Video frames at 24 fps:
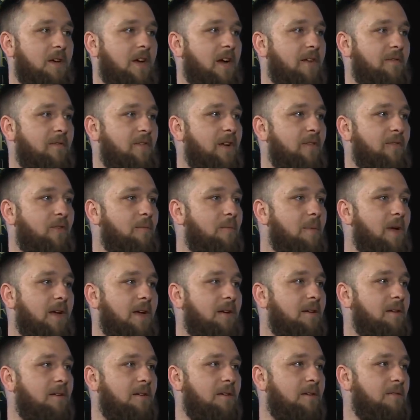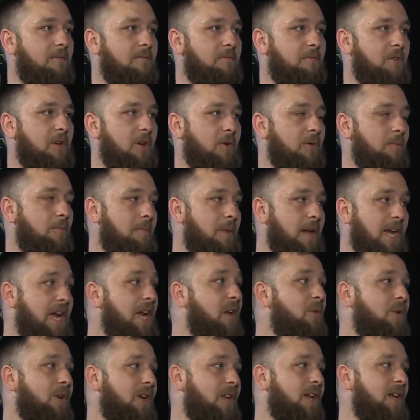I've never met
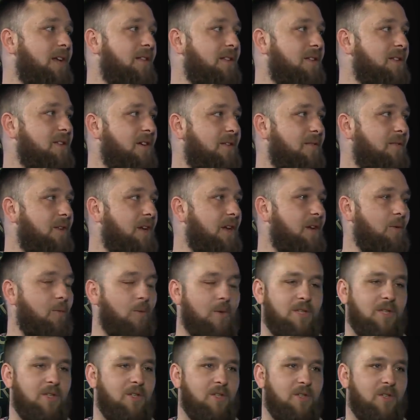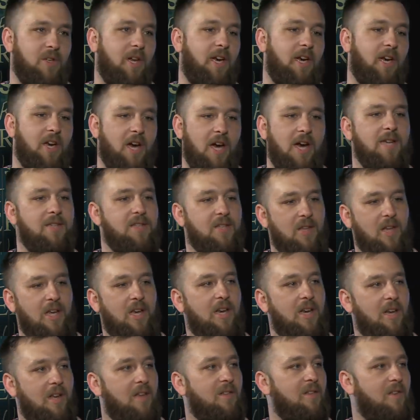anyone like this. And it wasn't just like an
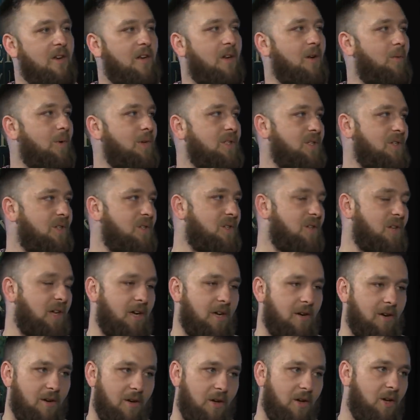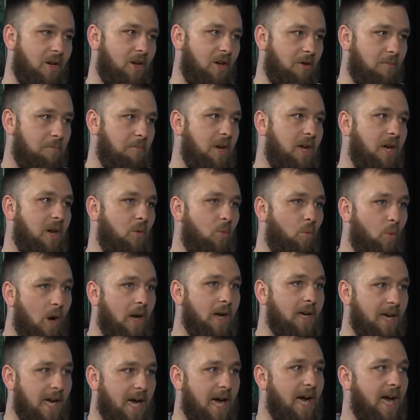isolated incident. It wasn't just like meeting
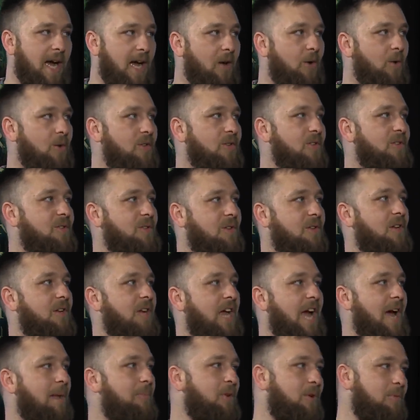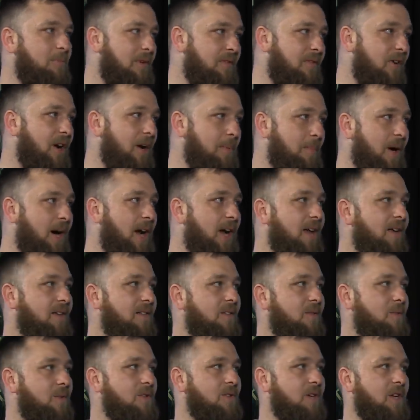one guy who just happened to be very
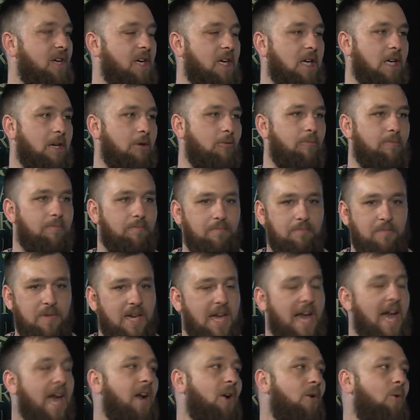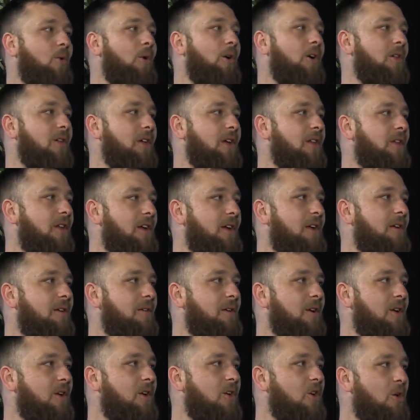pious. It was like categorically, like
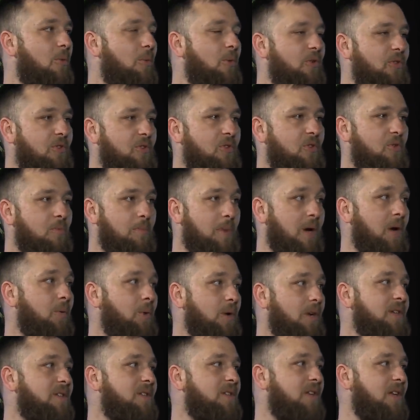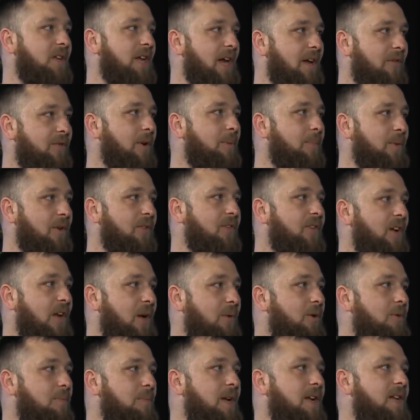almost ubiquitous, that every person I
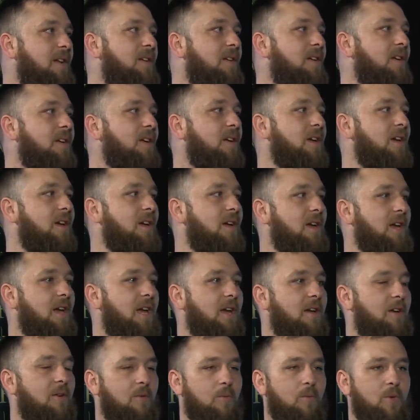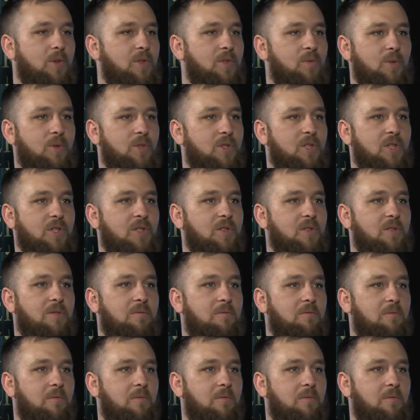would meet was just